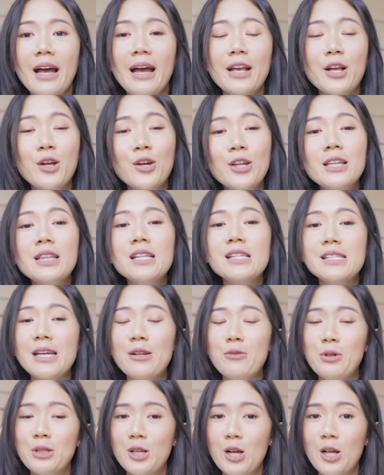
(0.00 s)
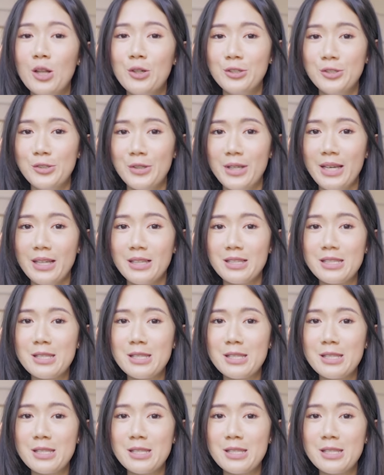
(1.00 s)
I couldn't decide what color to get.